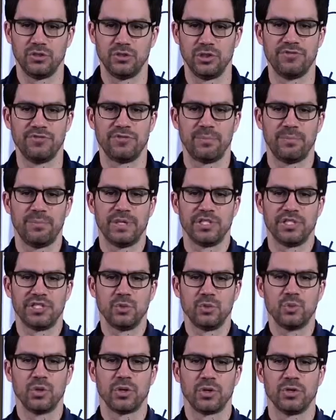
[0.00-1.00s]
You live in a
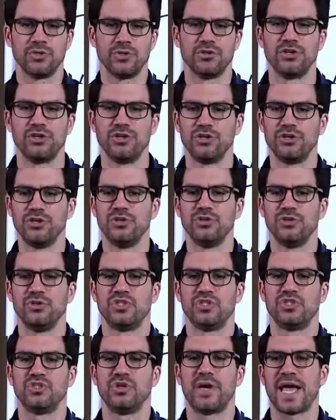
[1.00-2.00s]
busy world. The good
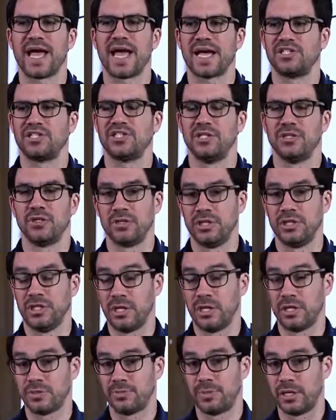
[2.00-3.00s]
news is you actually don't
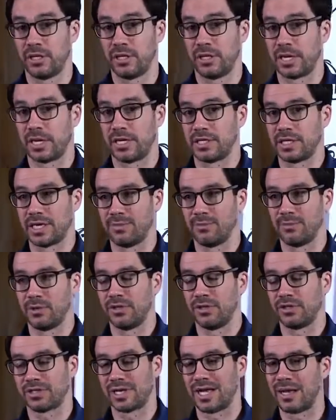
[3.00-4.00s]
need to spend a lot of time
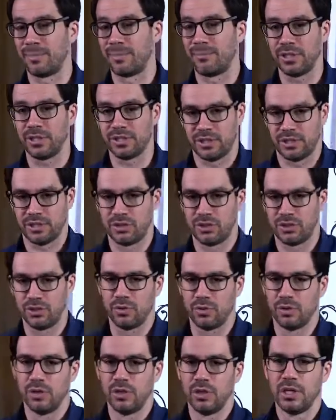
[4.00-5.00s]
on this. I'm busy
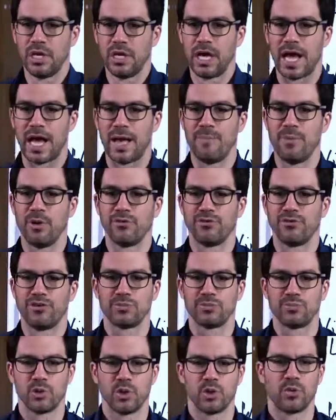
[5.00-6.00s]
too. I built
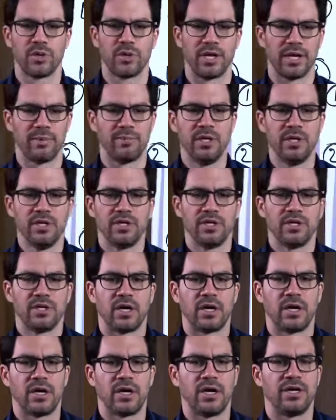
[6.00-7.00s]
this program
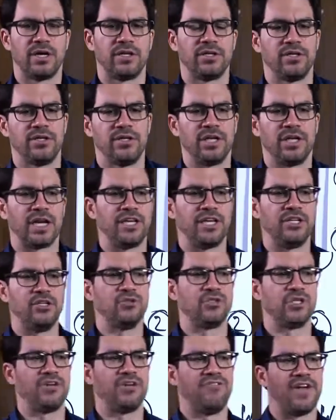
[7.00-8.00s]
and I
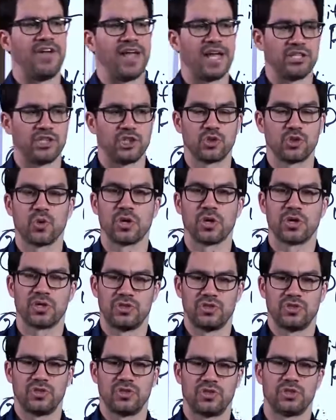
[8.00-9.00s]
use an advanced
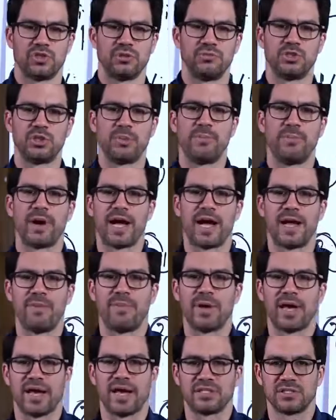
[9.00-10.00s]
shortcut system to
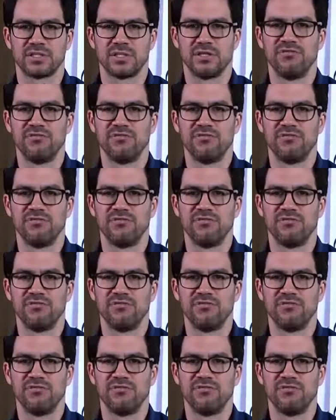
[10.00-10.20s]
bypass